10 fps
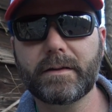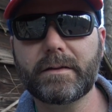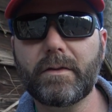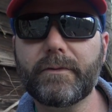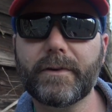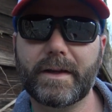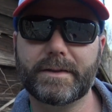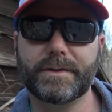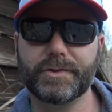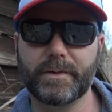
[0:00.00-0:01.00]
don't
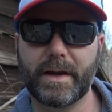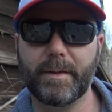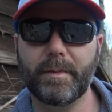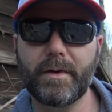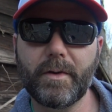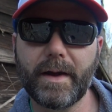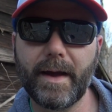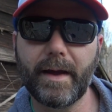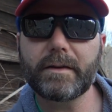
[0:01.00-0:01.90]
forget to dream, okay?